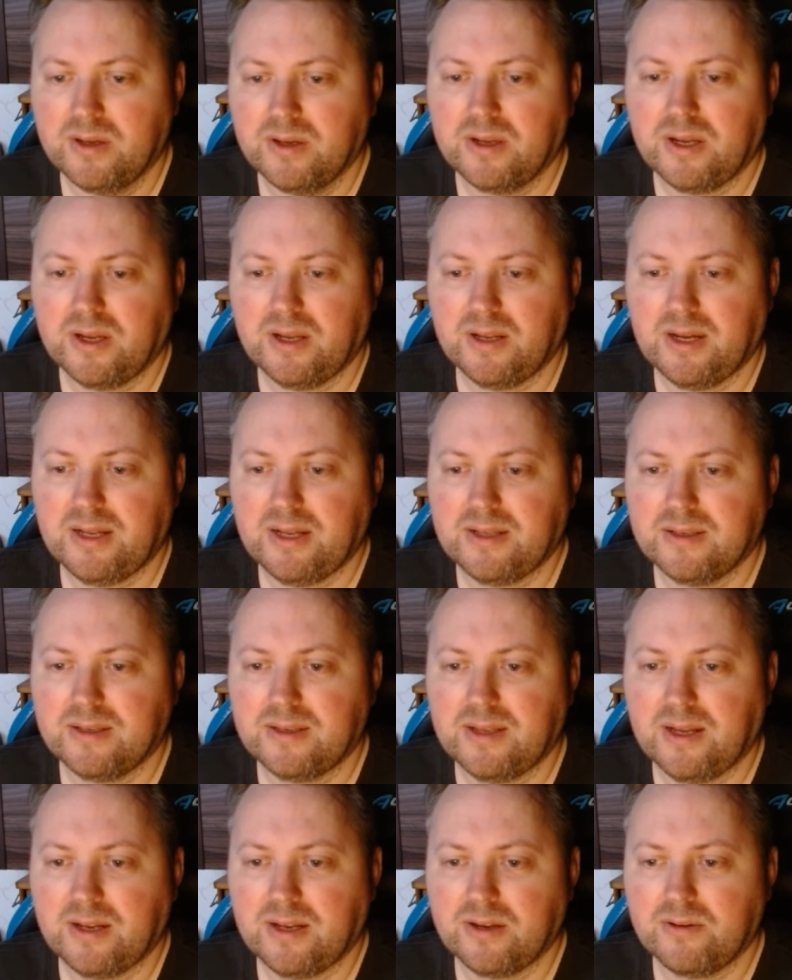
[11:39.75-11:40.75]
Okay, knight is
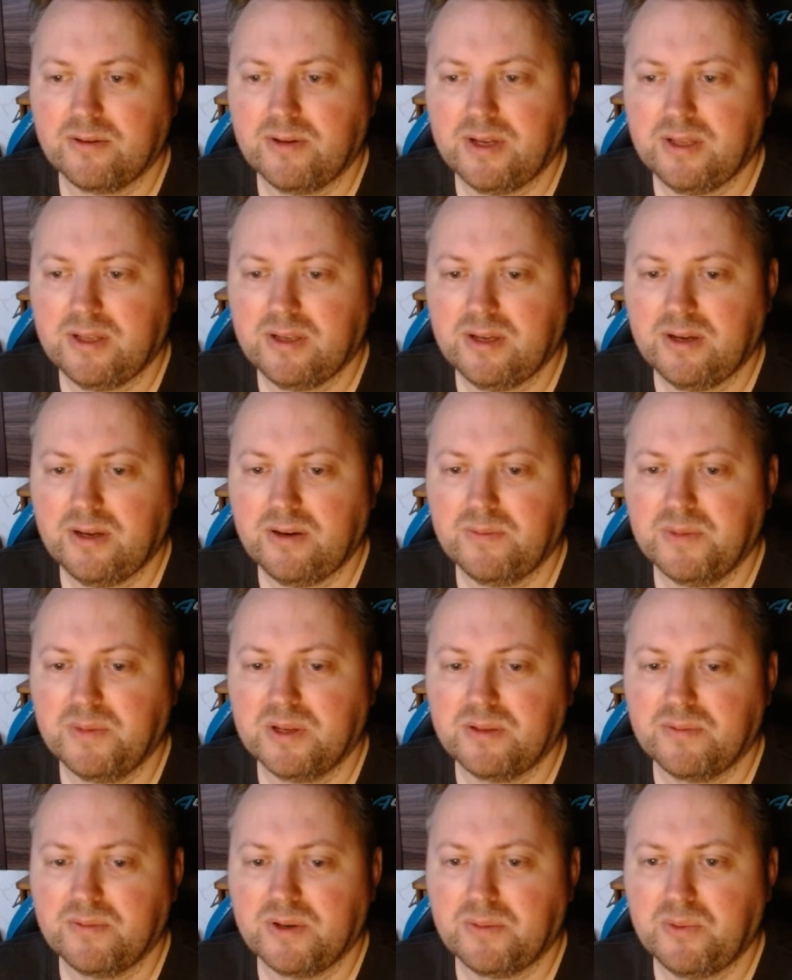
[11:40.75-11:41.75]
standing great here,
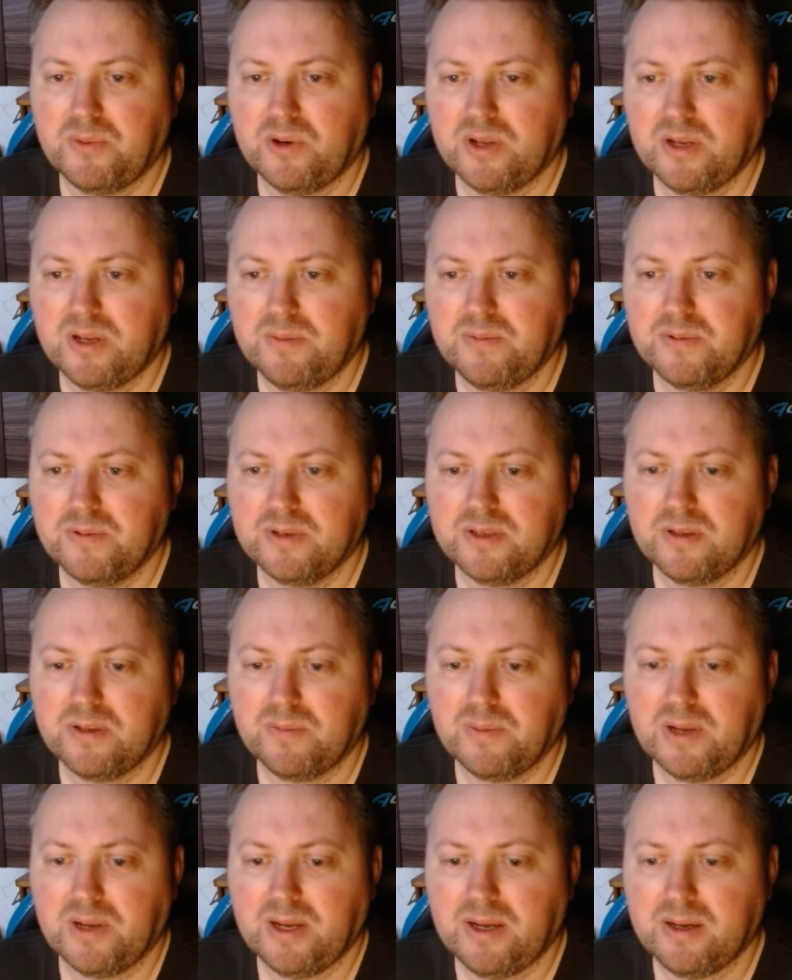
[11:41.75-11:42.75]
but we're pawn up, we're still
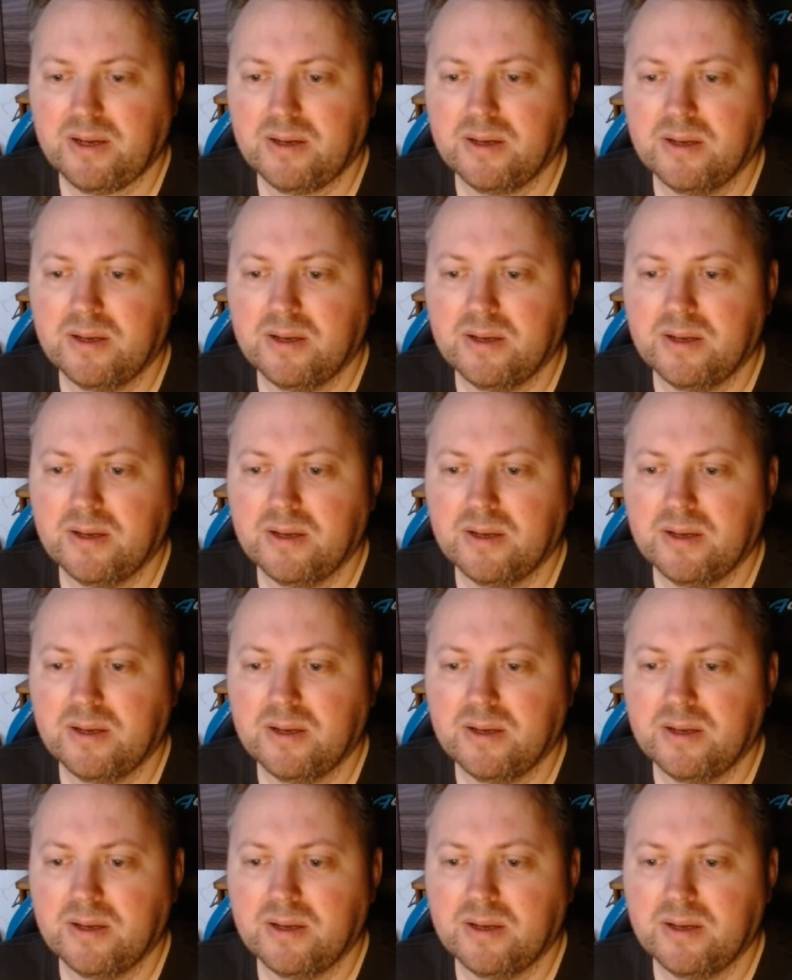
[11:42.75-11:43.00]
playing.